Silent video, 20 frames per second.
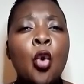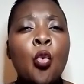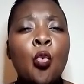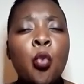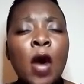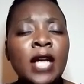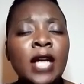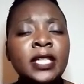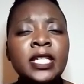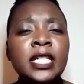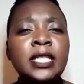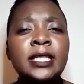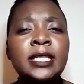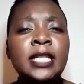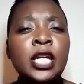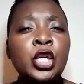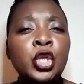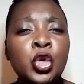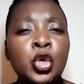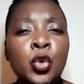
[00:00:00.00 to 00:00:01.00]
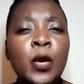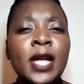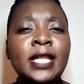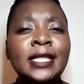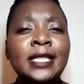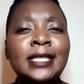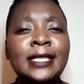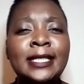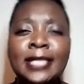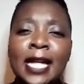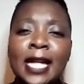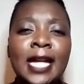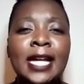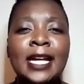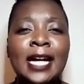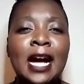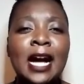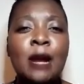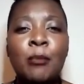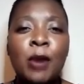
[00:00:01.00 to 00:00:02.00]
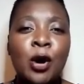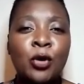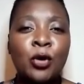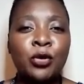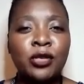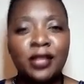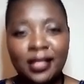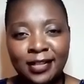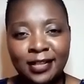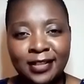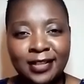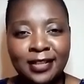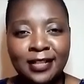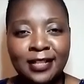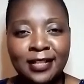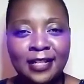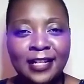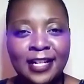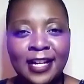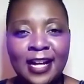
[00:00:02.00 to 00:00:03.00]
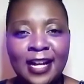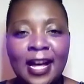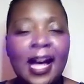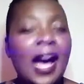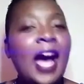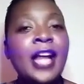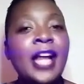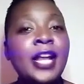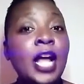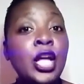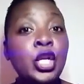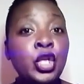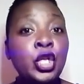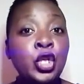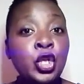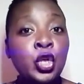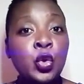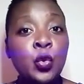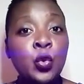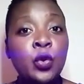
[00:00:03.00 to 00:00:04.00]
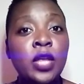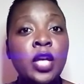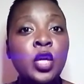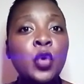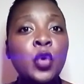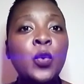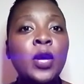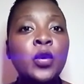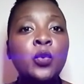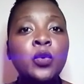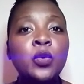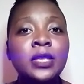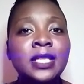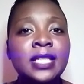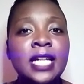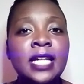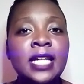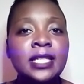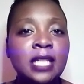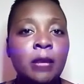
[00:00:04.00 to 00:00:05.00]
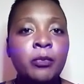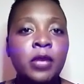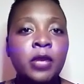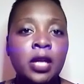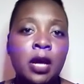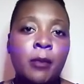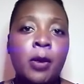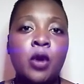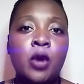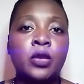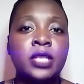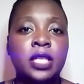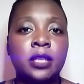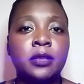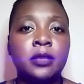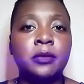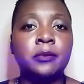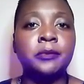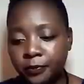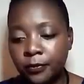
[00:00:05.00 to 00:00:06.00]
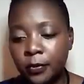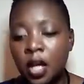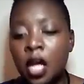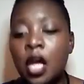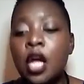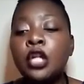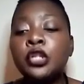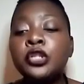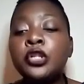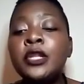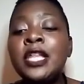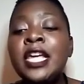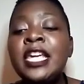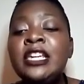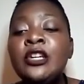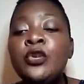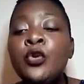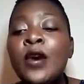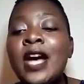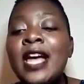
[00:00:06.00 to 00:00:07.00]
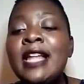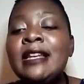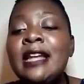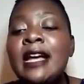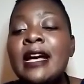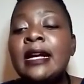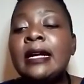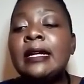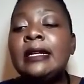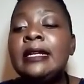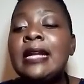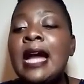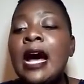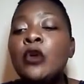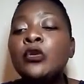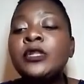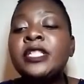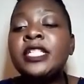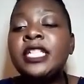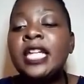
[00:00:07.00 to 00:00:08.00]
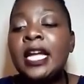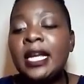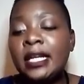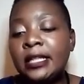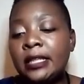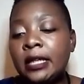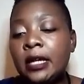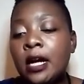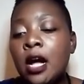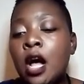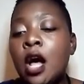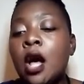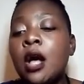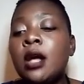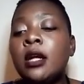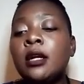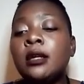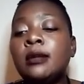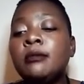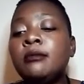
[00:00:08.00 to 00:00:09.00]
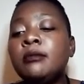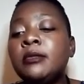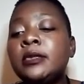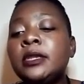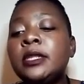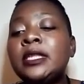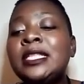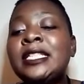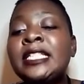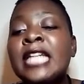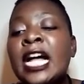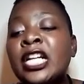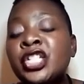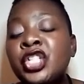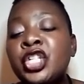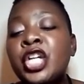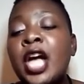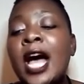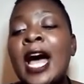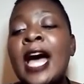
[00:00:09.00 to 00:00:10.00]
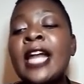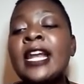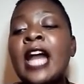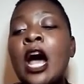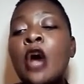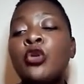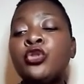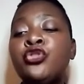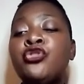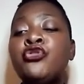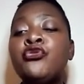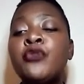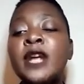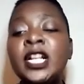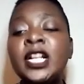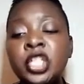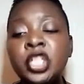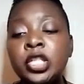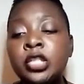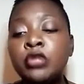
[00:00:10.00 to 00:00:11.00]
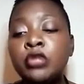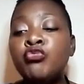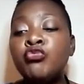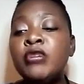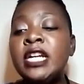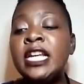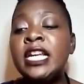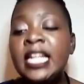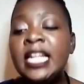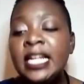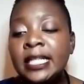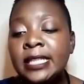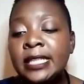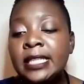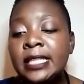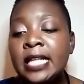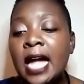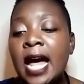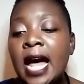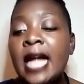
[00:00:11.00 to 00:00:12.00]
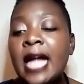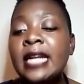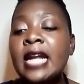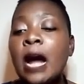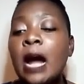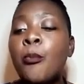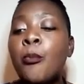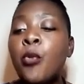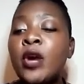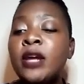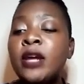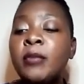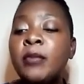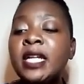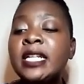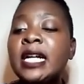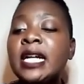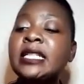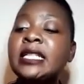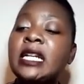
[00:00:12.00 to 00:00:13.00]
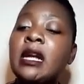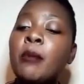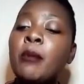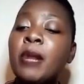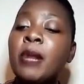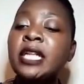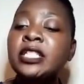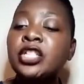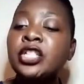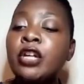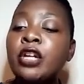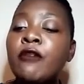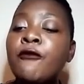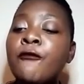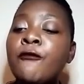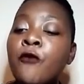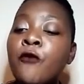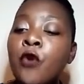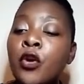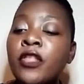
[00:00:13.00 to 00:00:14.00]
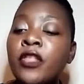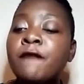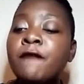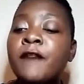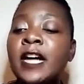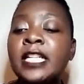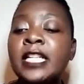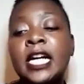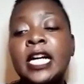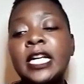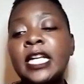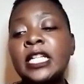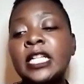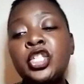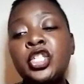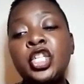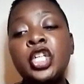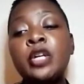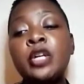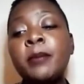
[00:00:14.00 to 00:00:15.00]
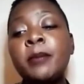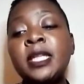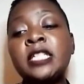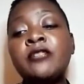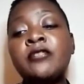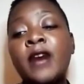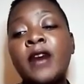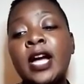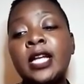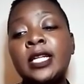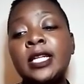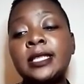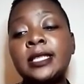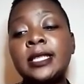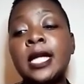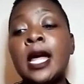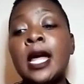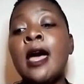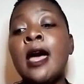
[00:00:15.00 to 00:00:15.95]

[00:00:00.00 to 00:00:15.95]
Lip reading: what is the UN saying about this? And I knew the UN would say something about it. So the UN now said, such an outrageous release and appointment as an ambassador for the fight against gender-based violence